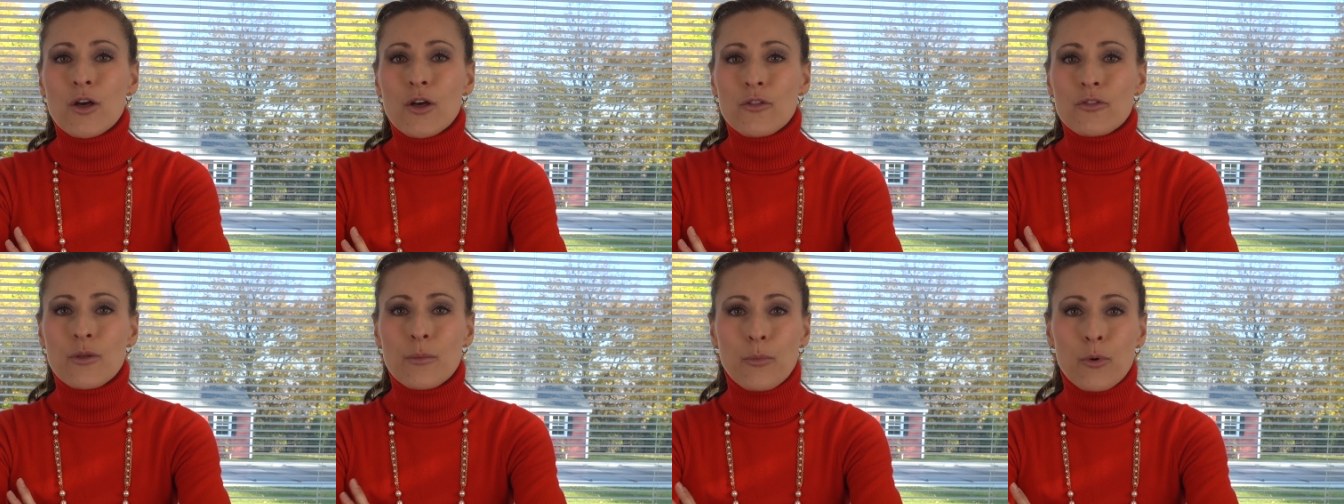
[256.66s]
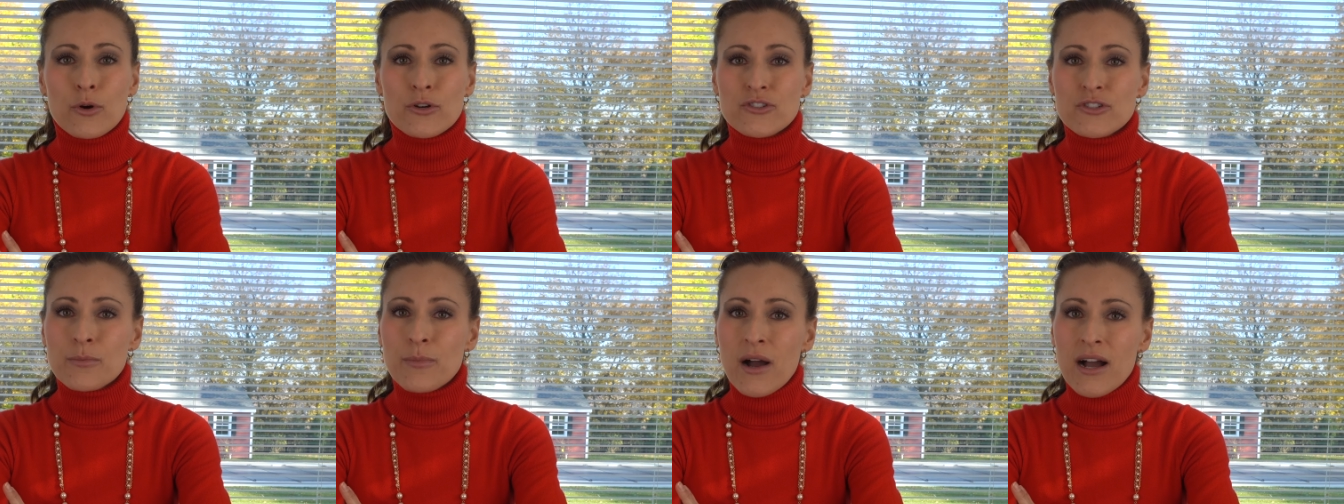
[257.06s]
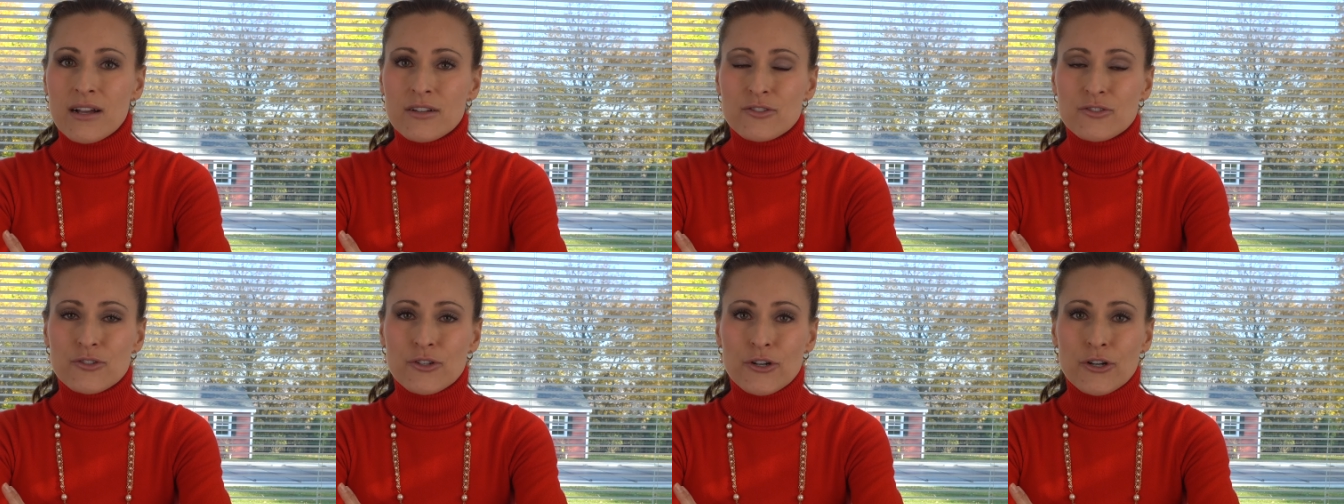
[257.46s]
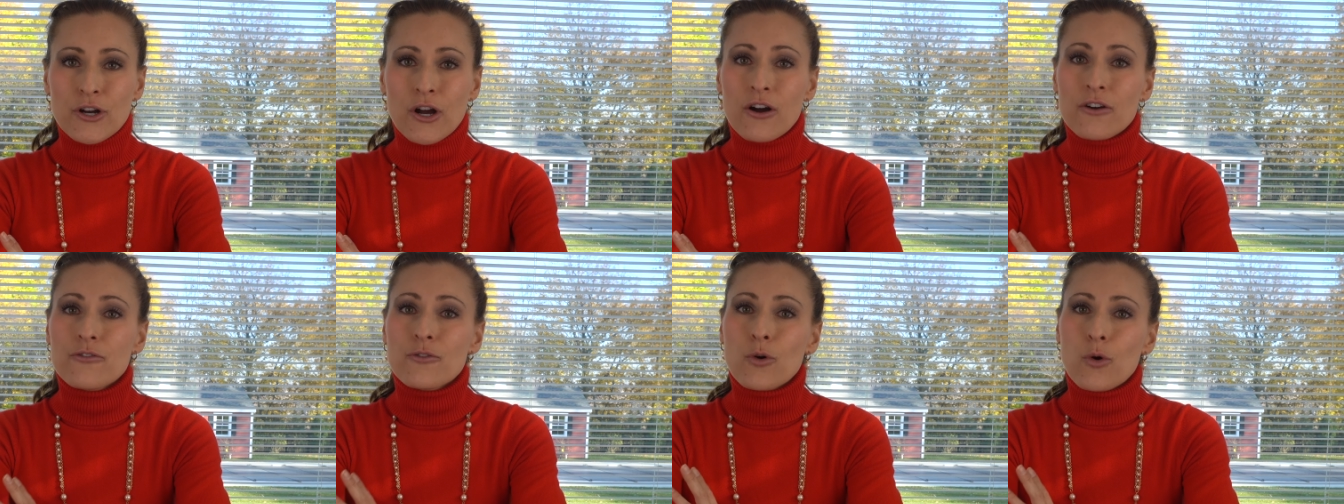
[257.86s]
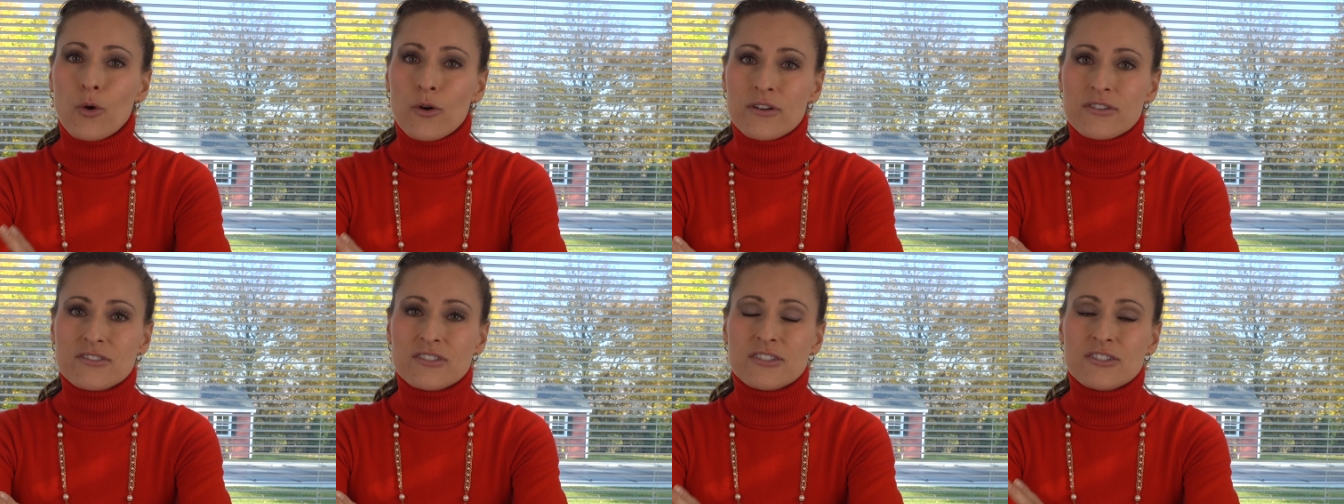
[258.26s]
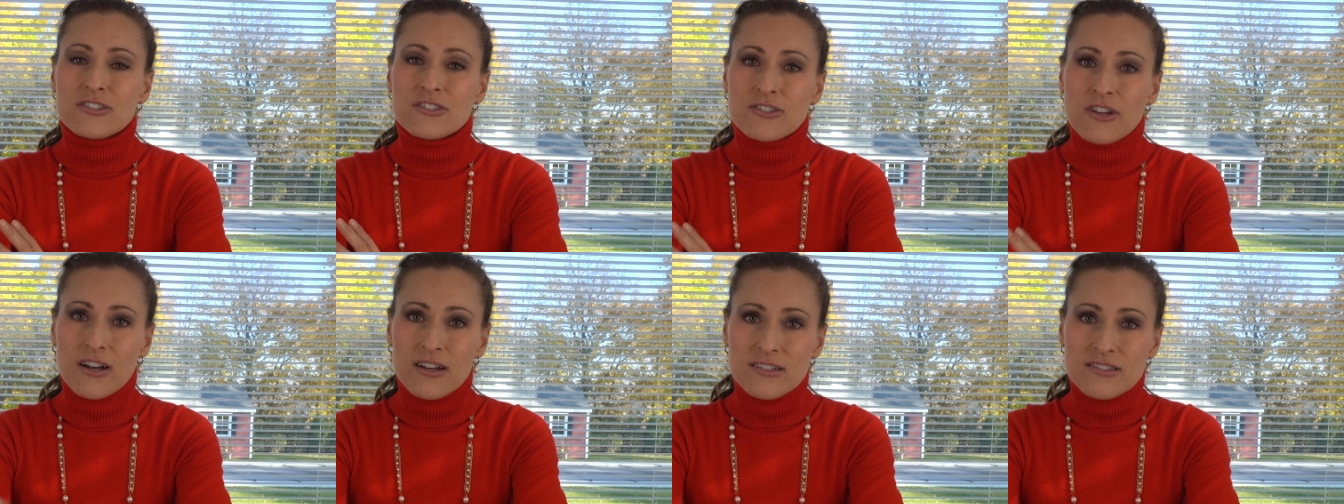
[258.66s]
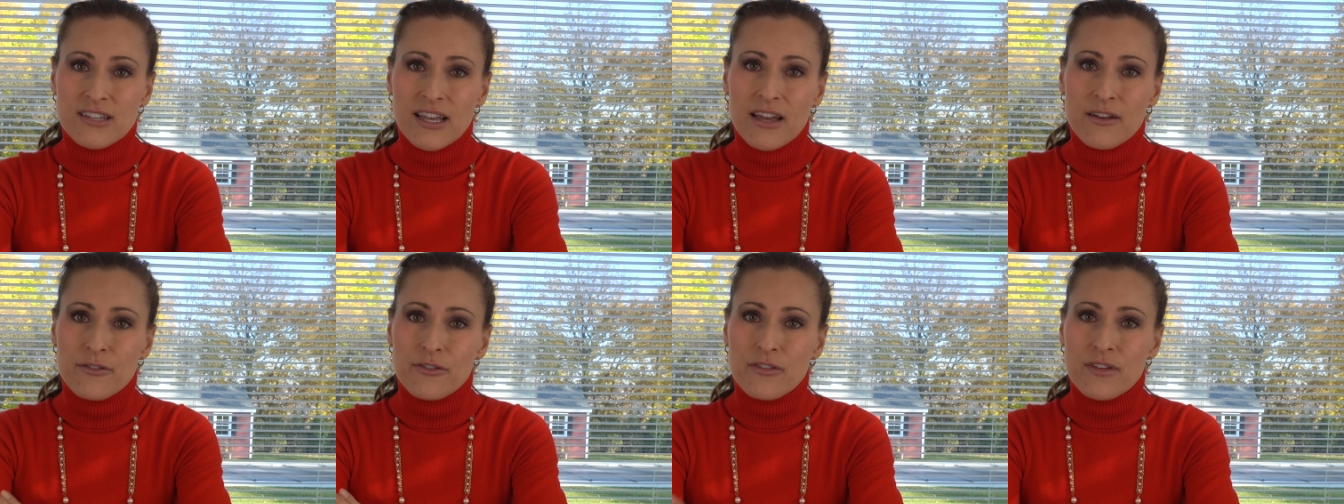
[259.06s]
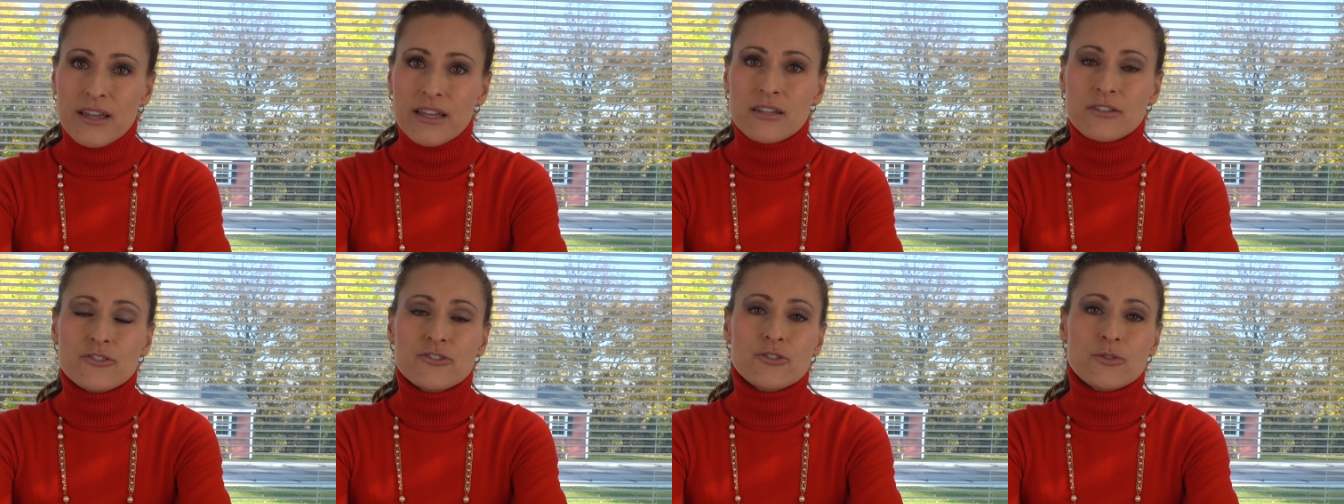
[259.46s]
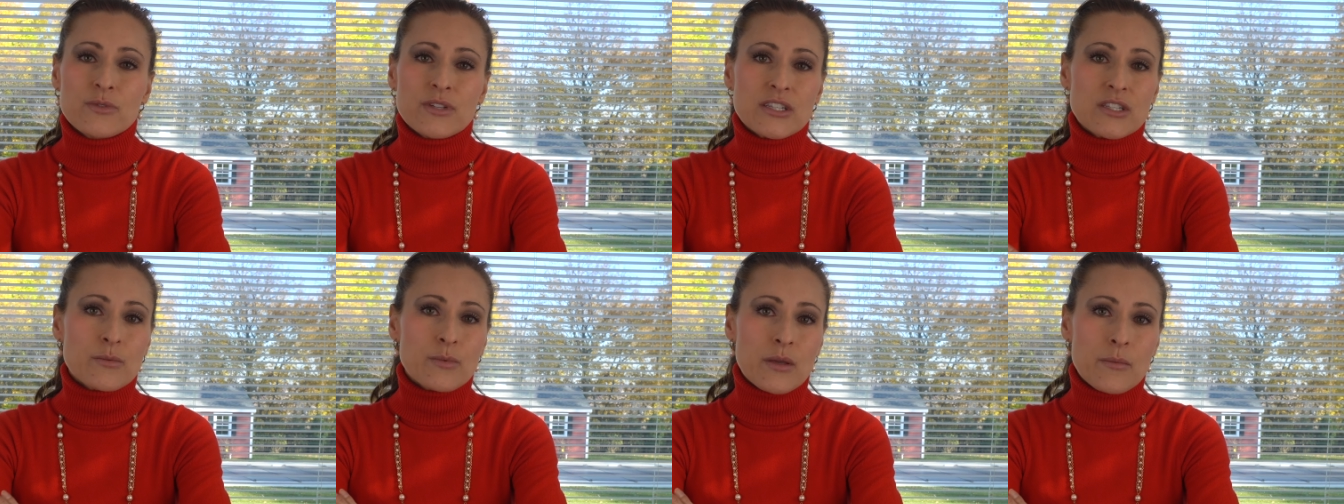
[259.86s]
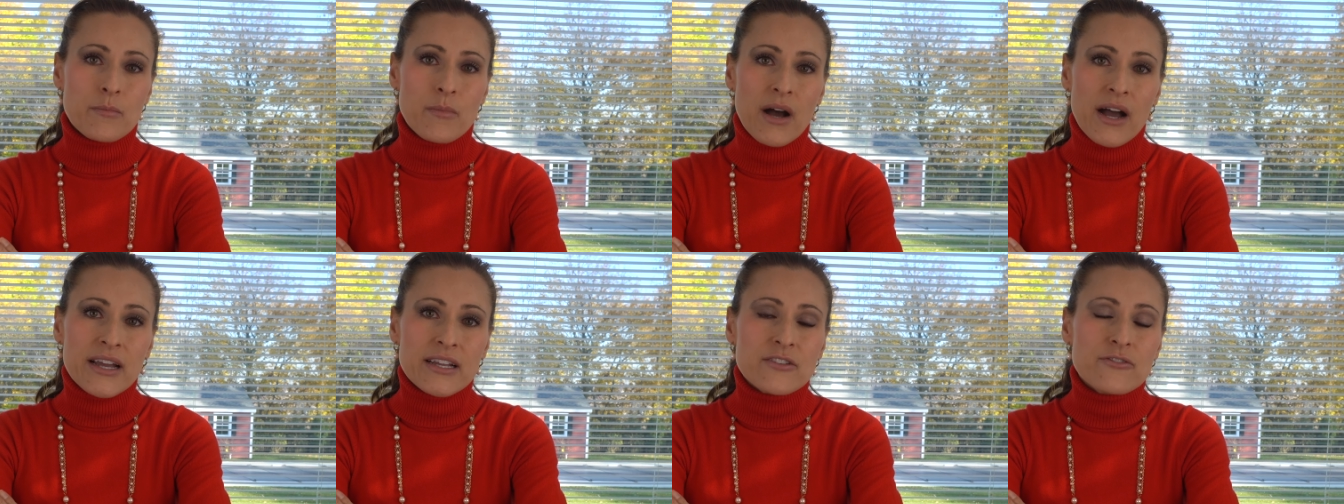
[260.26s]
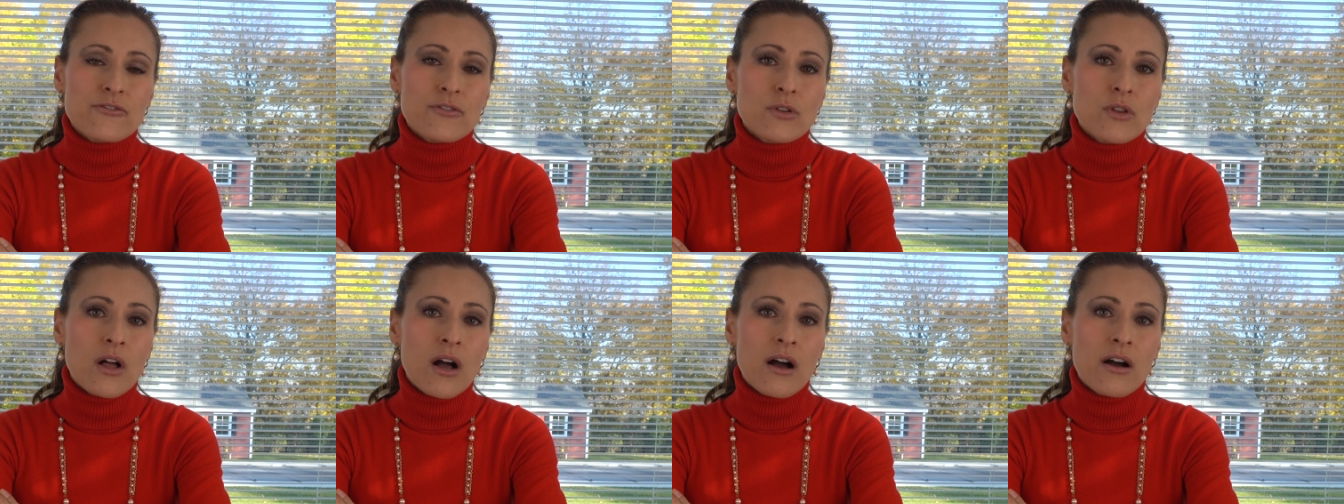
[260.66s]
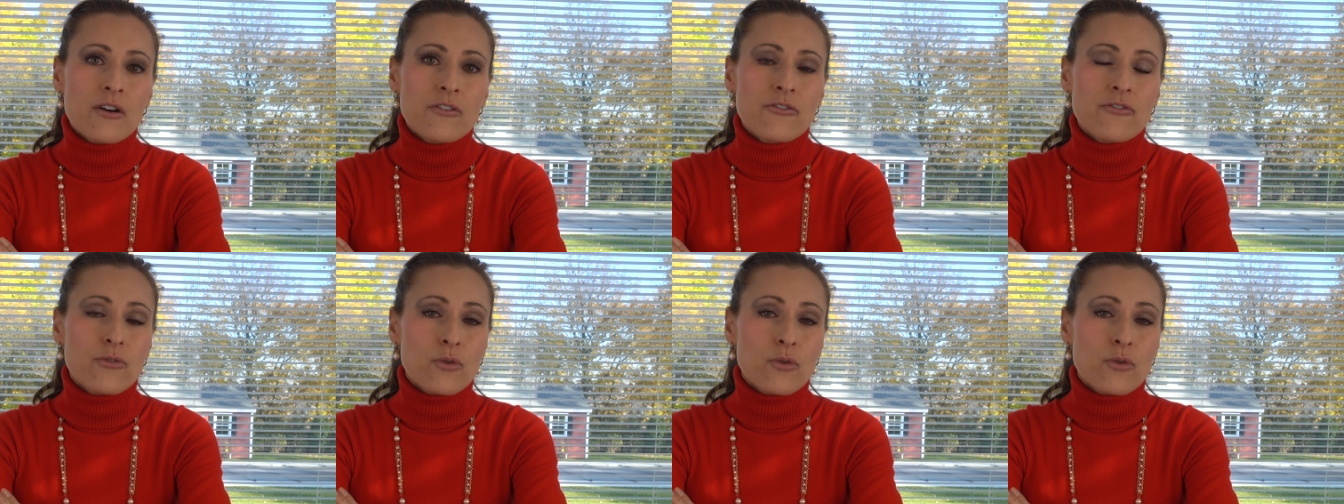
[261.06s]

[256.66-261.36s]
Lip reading: The Porsche Boxster, of course, does have things you need to be mindful of.